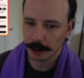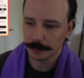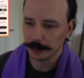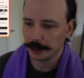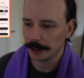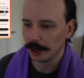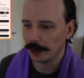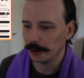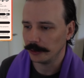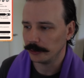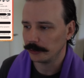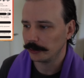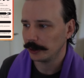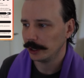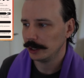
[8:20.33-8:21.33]

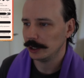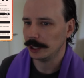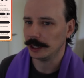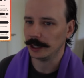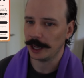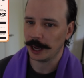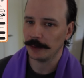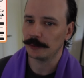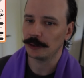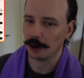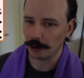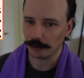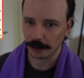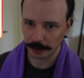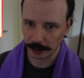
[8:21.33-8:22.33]
because he can have
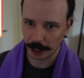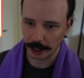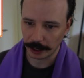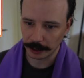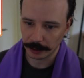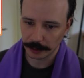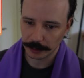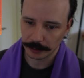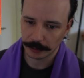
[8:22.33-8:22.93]
charge online.